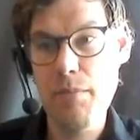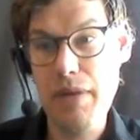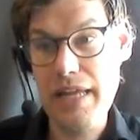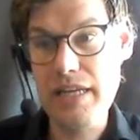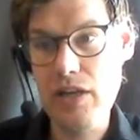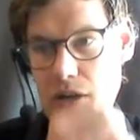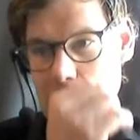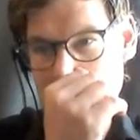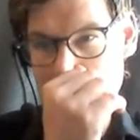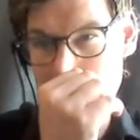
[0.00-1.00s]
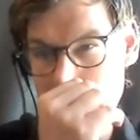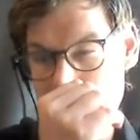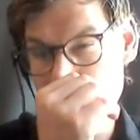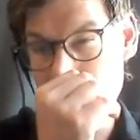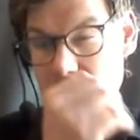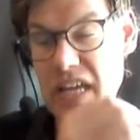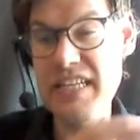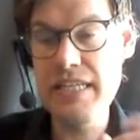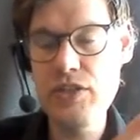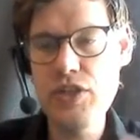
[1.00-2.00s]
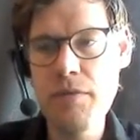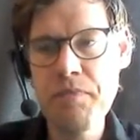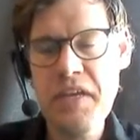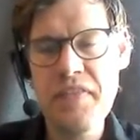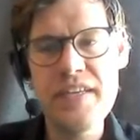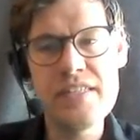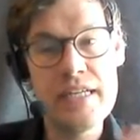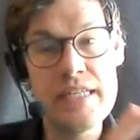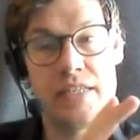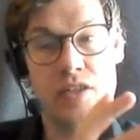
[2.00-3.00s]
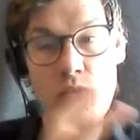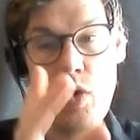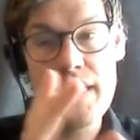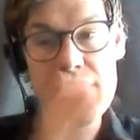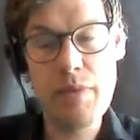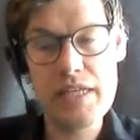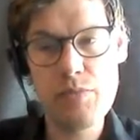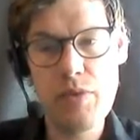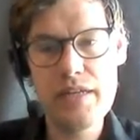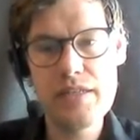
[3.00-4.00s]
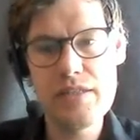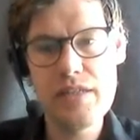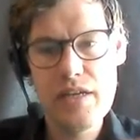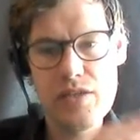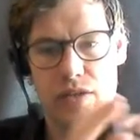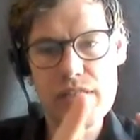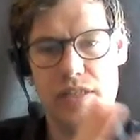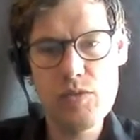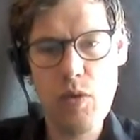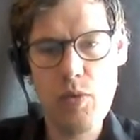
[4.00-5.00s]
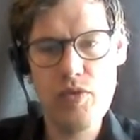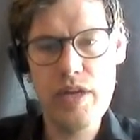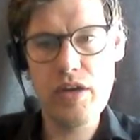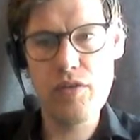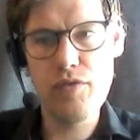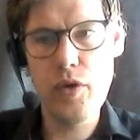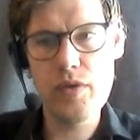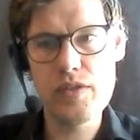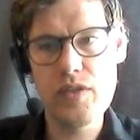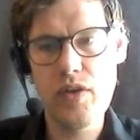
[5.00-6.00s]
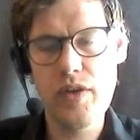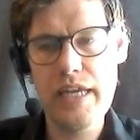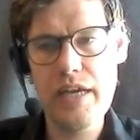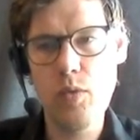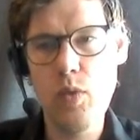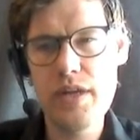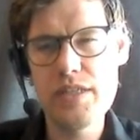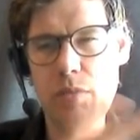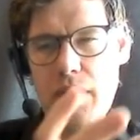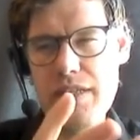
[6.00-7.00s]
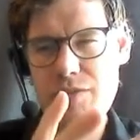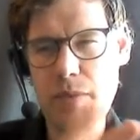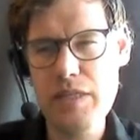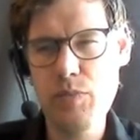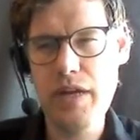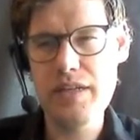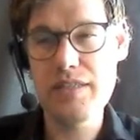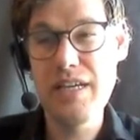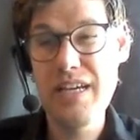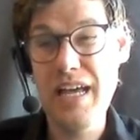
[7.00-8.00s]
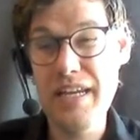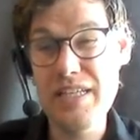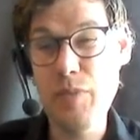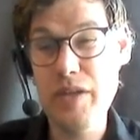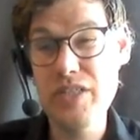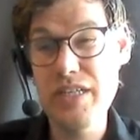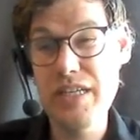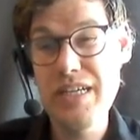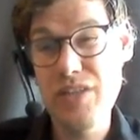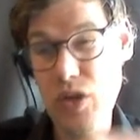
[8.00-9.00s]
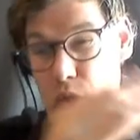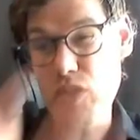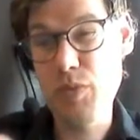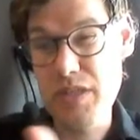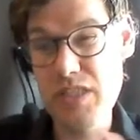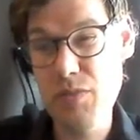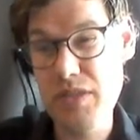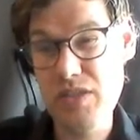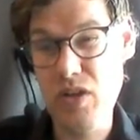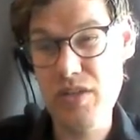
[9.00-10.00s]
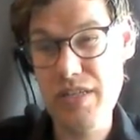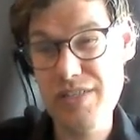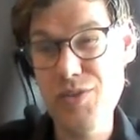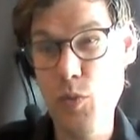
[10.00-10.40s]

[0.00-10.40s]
blended learning and a move to online teaching. These ideas of what is best practice. So this is what we're really going to focus on here. What is models of best practice, and especially the course participants' context.